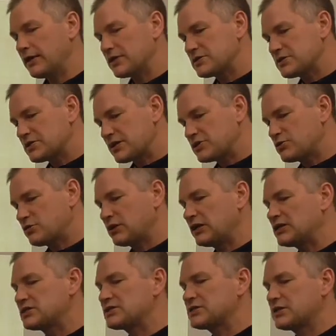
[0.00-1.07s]
This is as you
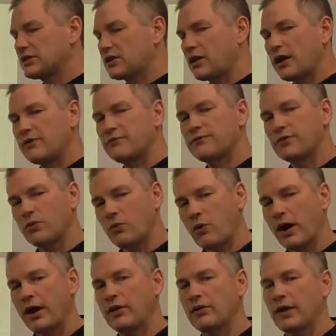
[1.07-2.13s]
listen to the client for a
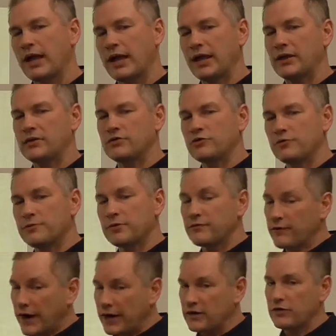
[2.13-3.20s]
while and you
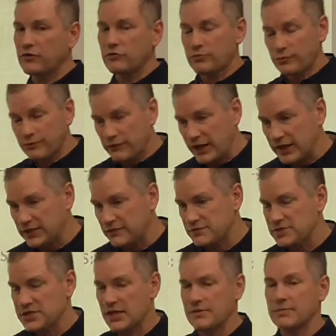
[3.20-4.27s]
provided those reflective
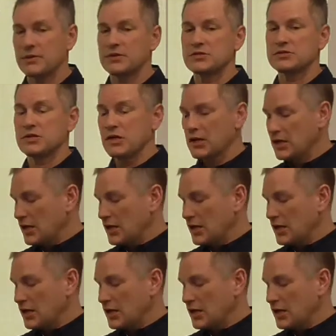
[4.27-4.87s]
statements,